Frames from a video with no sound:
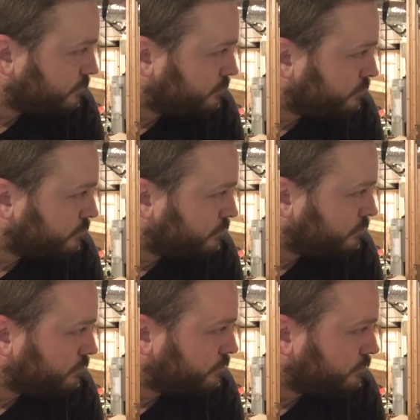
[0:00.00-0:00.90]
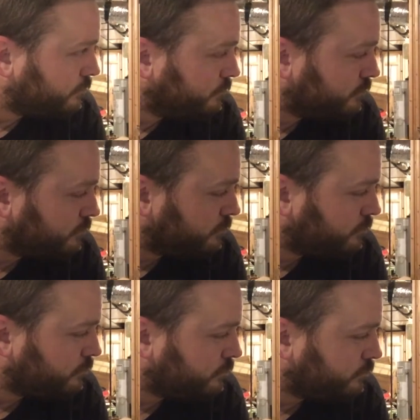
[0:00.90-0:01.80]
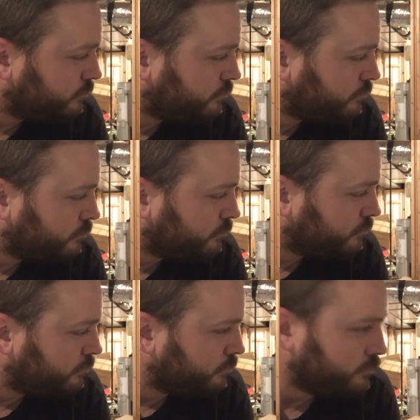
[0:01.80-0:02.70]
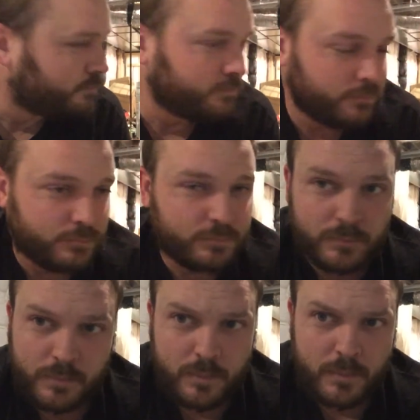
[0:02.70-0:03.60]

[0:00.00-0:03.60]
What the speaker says: (no one is talking)